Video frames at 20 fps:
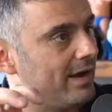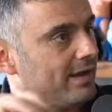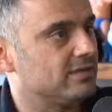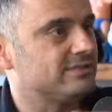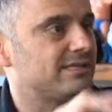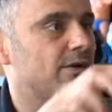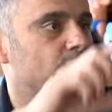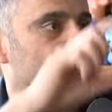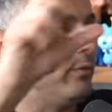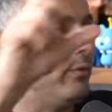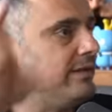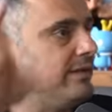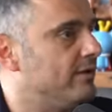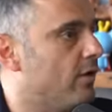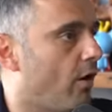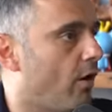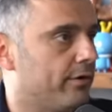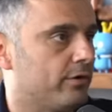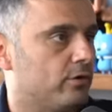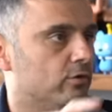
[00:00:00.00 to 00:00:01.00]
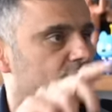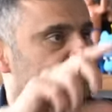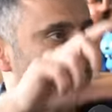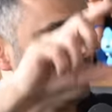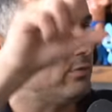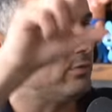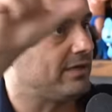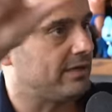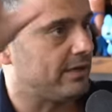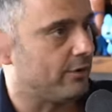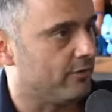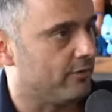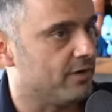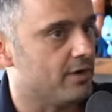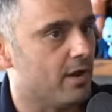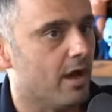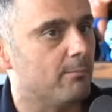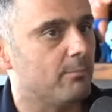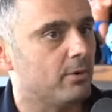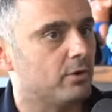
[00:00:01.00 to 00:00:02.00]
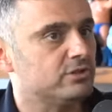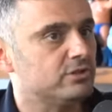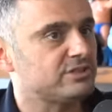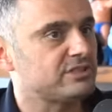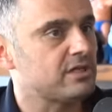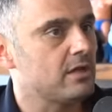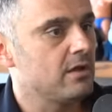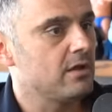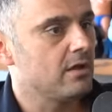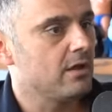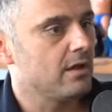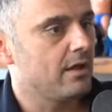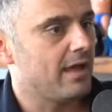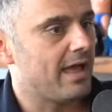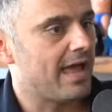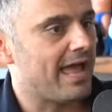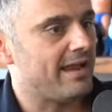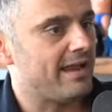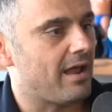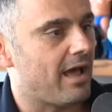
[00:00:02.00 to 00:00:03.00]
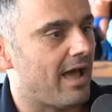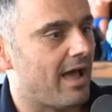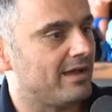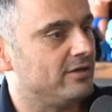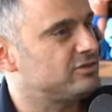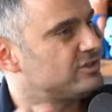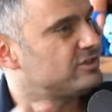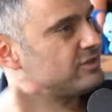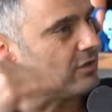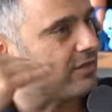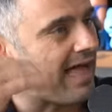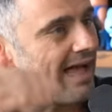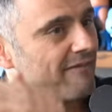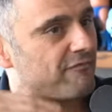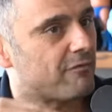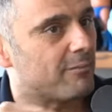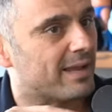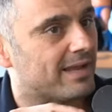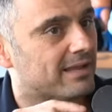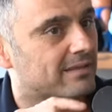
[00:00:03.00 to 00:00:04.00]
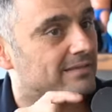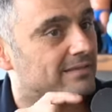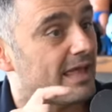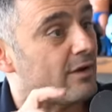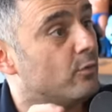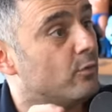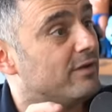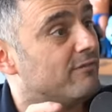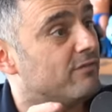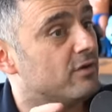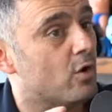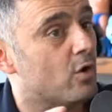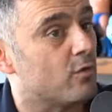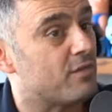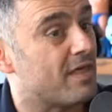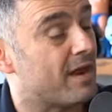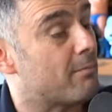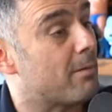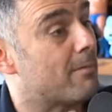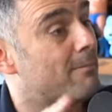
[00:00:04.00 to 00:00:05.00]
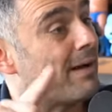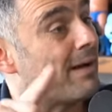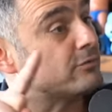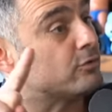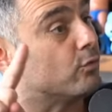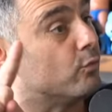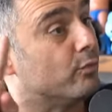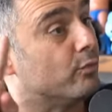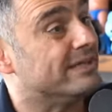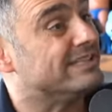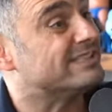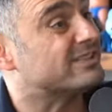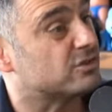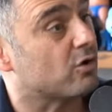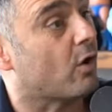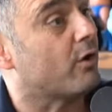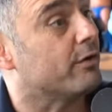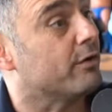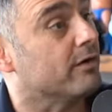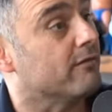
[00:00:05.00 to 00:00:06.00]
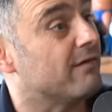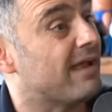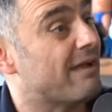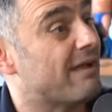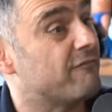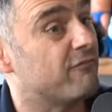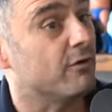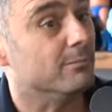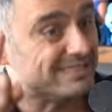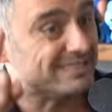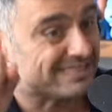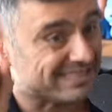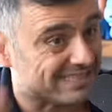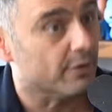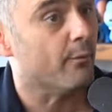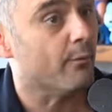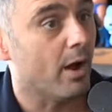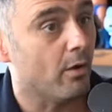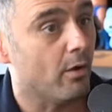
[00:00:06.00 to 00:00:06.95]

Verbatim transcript: Because they would read the articles, they would hear the numbers. And I used to laugh. I'm like, they don't even know that I'm about to restart from zero.